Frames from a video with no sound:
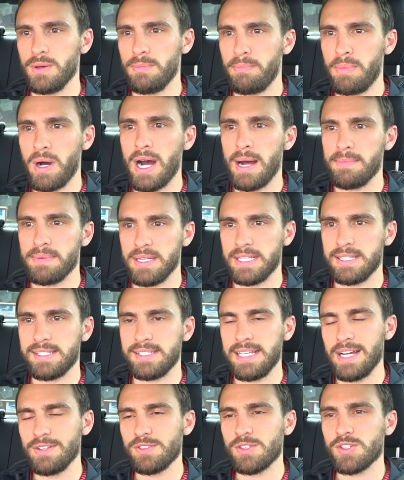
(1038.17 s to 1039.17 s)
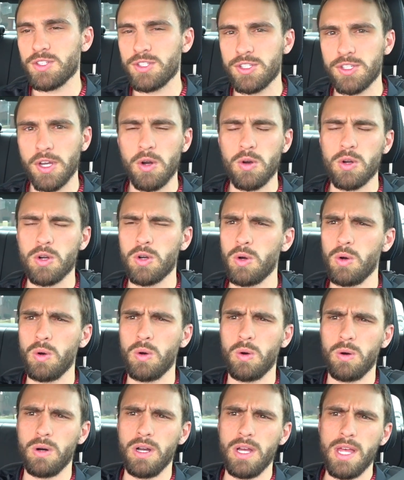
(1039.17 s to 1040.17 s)
the pop, it sounds so
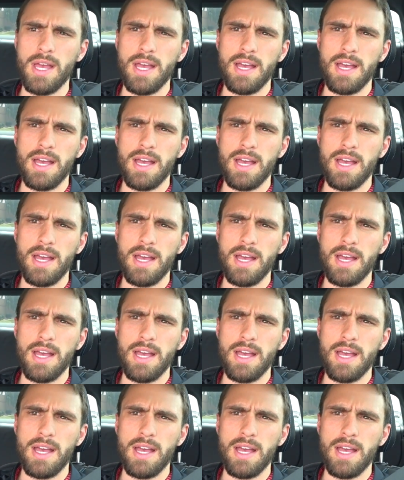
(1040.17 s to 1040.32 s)
cool.